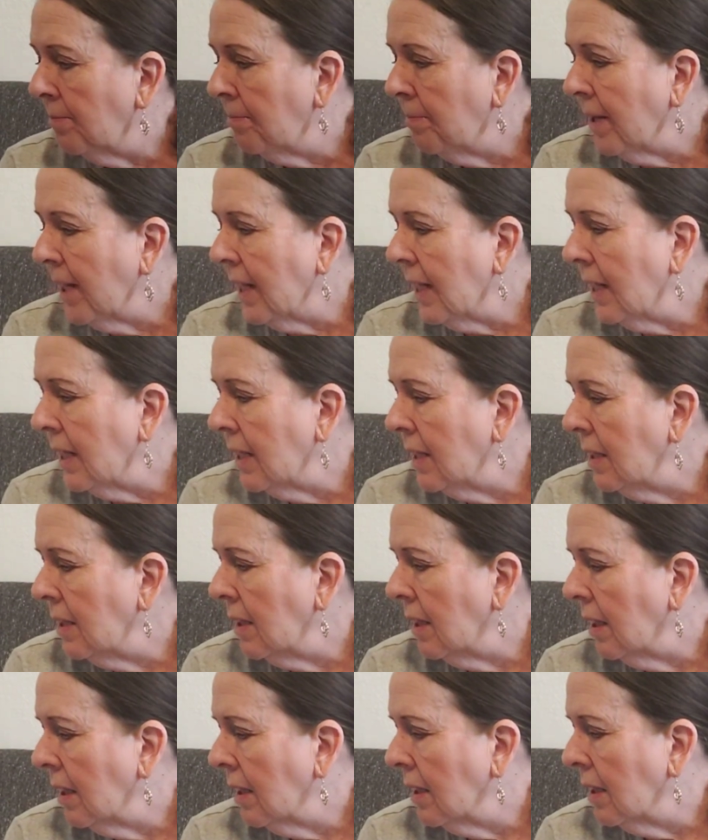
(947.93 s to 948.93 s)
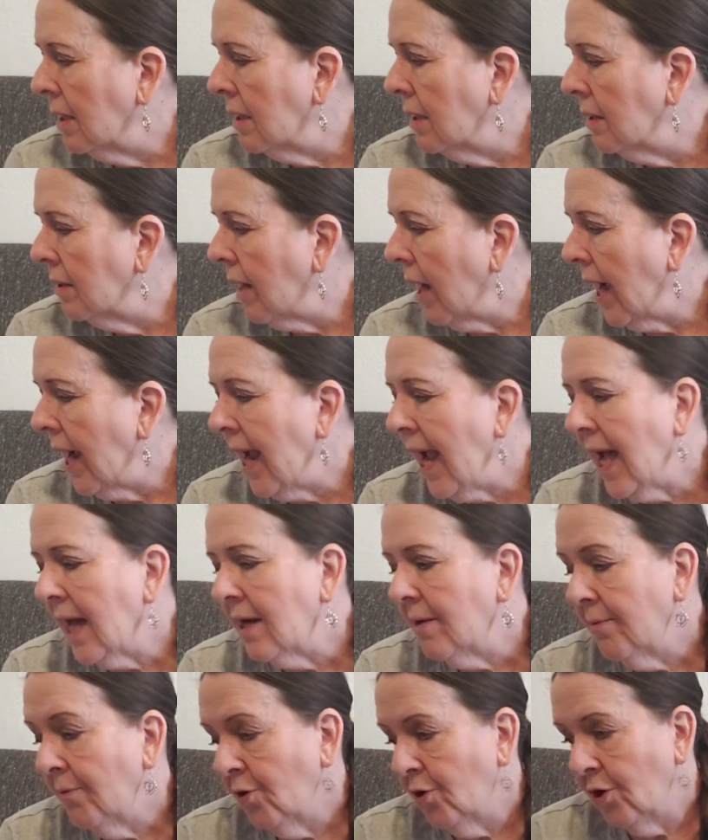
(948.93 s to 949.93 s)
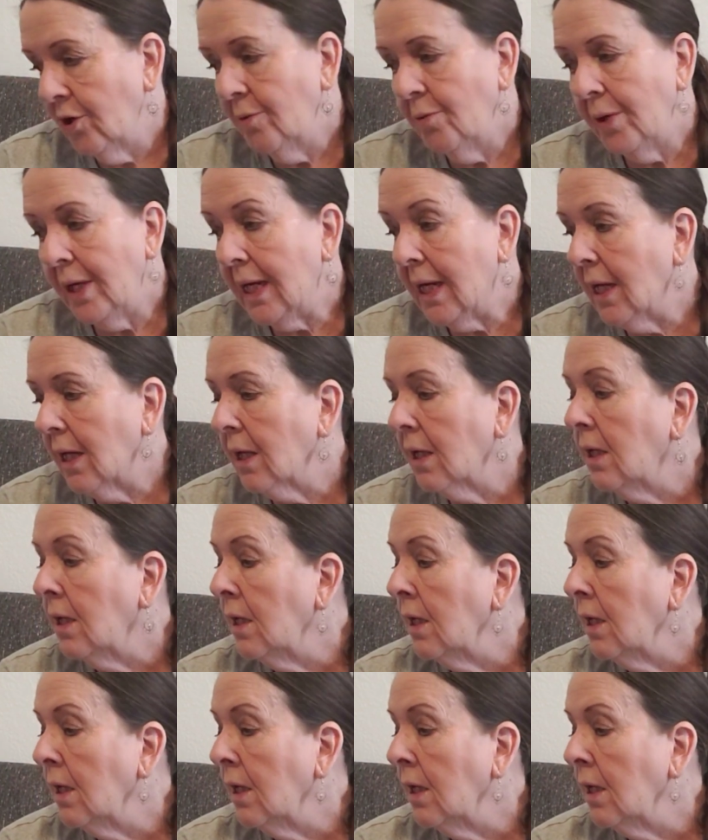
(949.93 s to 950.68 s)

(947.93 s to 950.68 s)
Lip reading: But I had a good week,